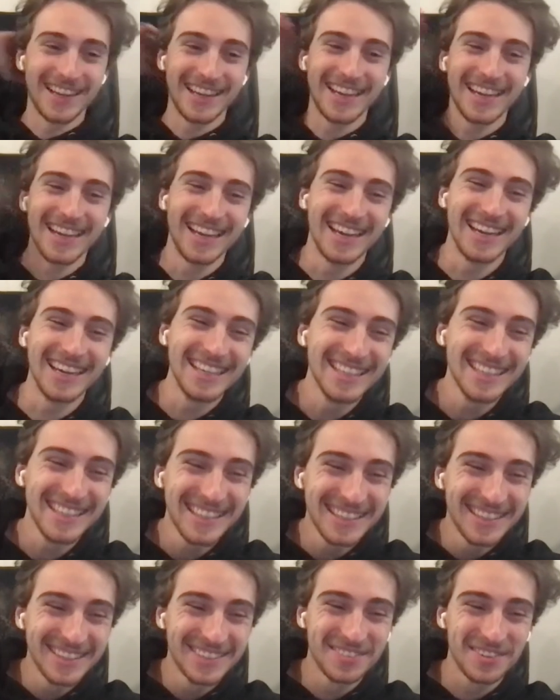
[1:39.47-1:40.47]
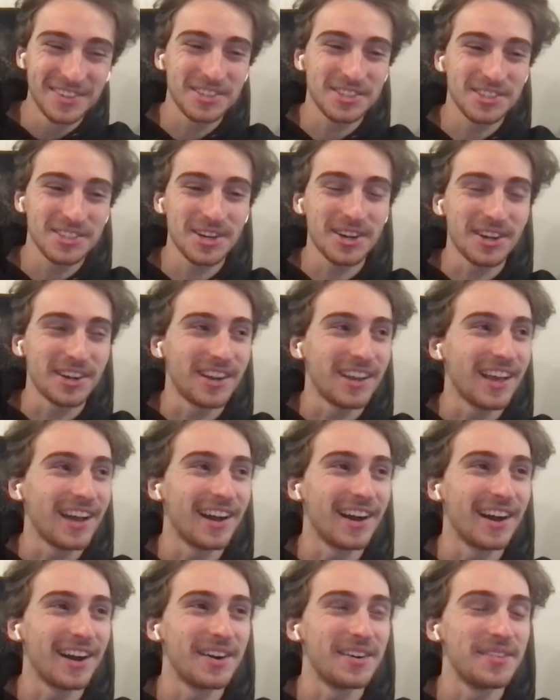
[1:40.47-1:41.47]
sure. For sure.
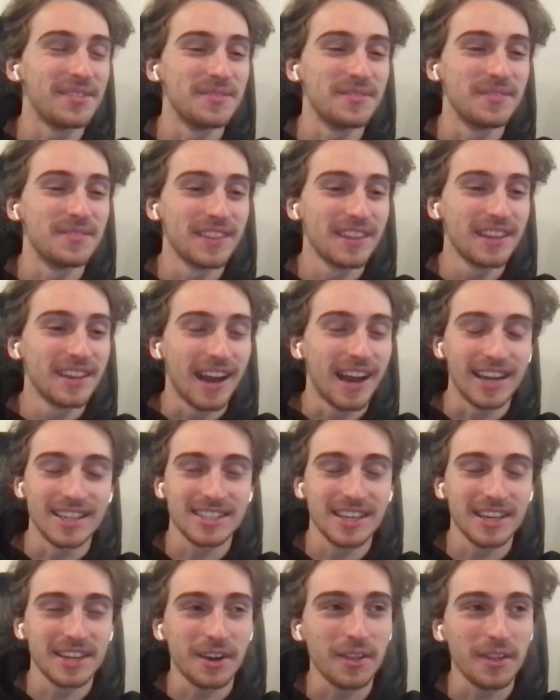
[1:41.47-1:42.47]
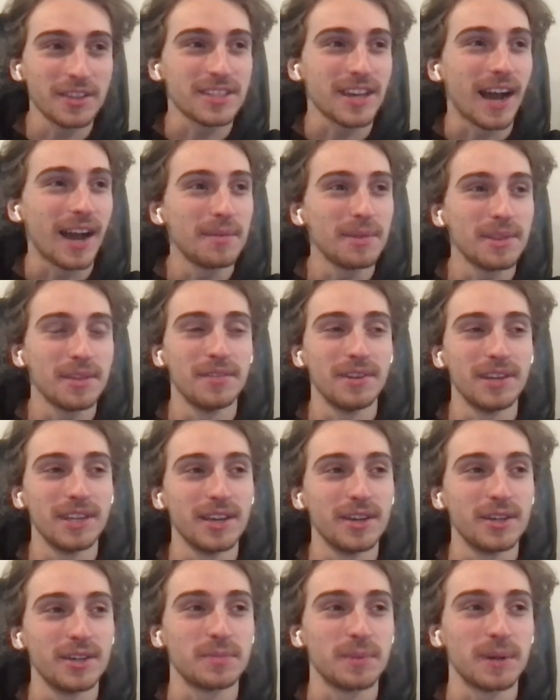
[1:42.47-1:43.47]
I say it all the time in the
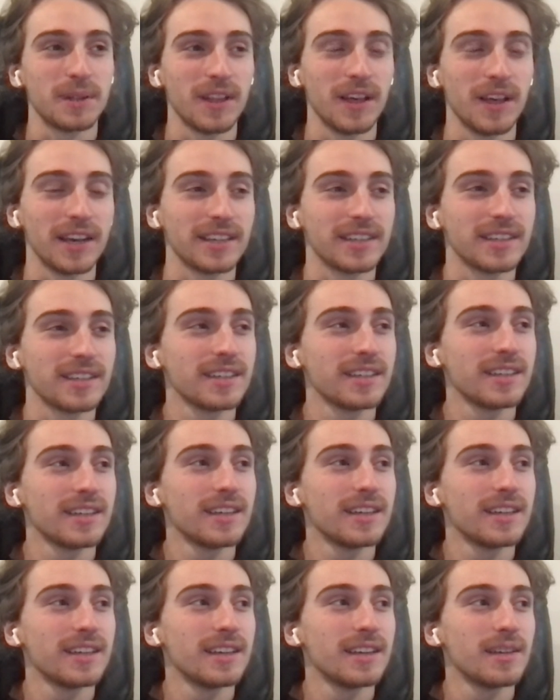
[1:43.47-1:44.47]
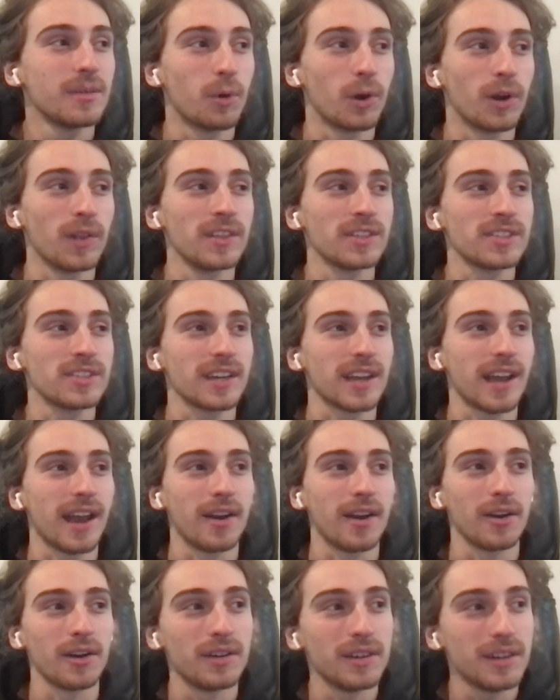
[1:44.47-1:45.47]
videos, but like we're in this like
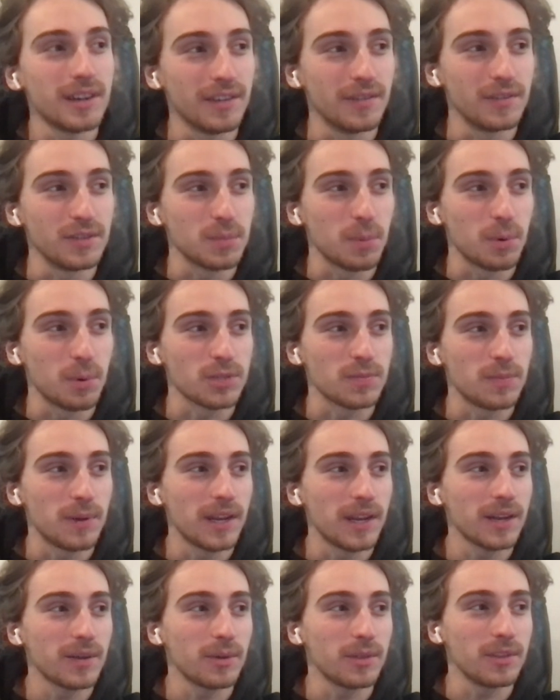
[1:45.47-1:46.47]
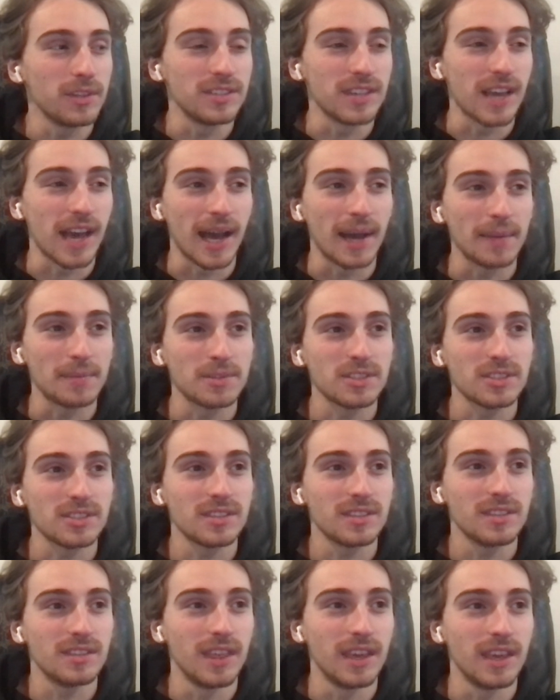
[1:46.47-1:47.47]
era of sports betting where these apps
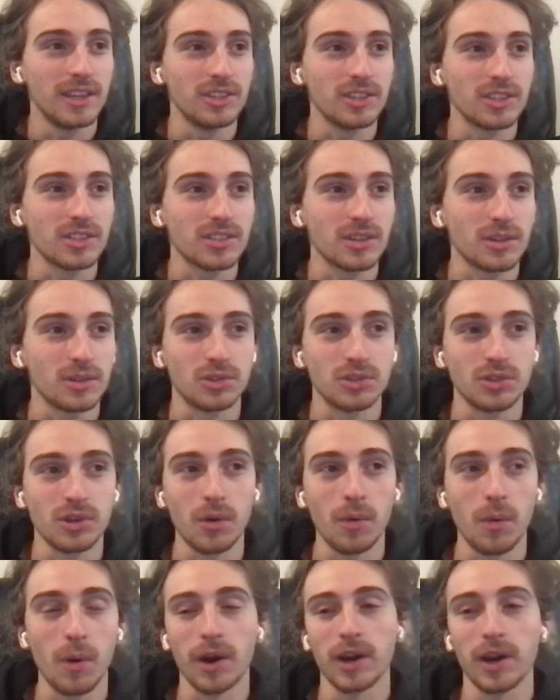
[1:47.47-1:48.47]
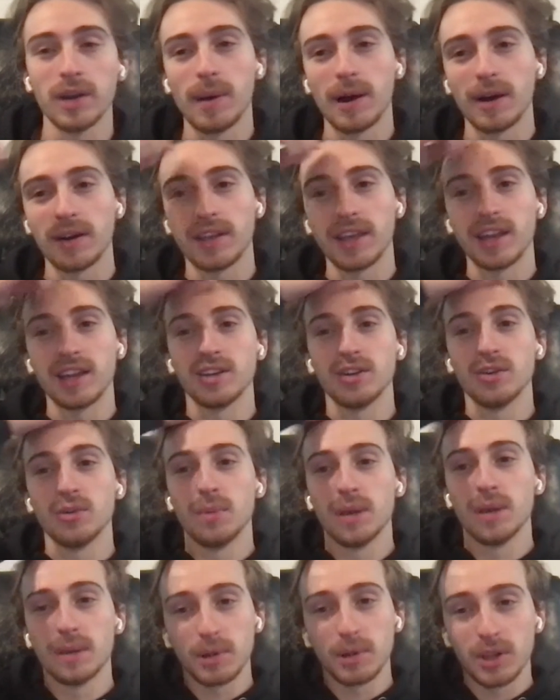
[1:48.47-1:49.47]
they just are so worried about getting new
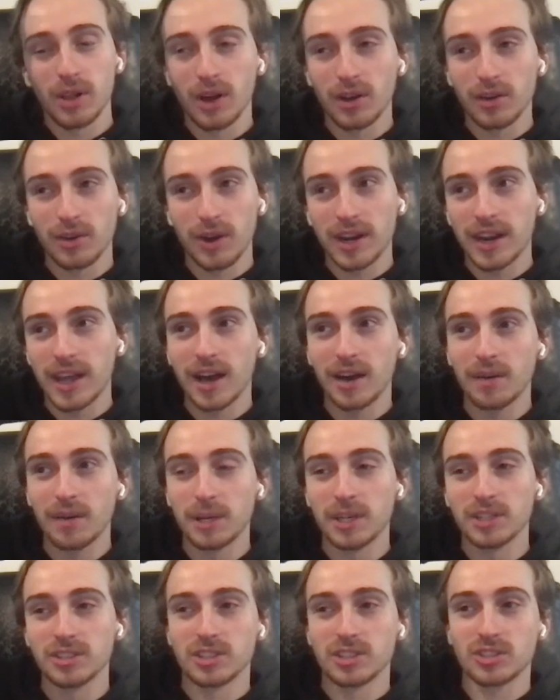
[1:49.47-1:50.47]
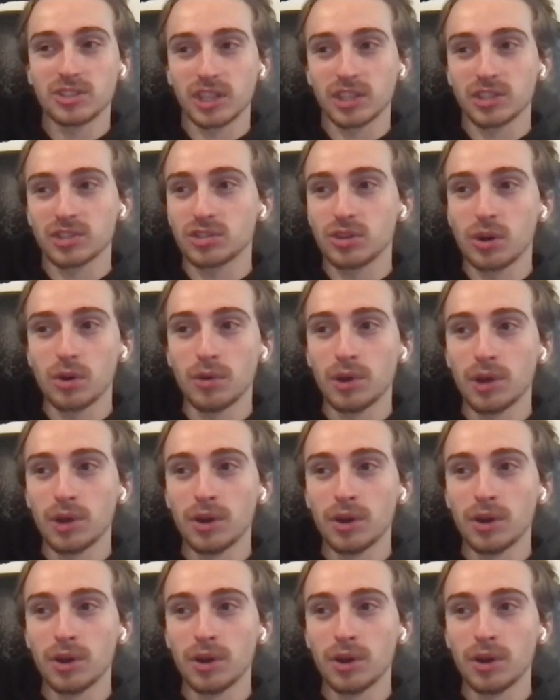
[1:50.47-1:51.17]
people on right now because it's like so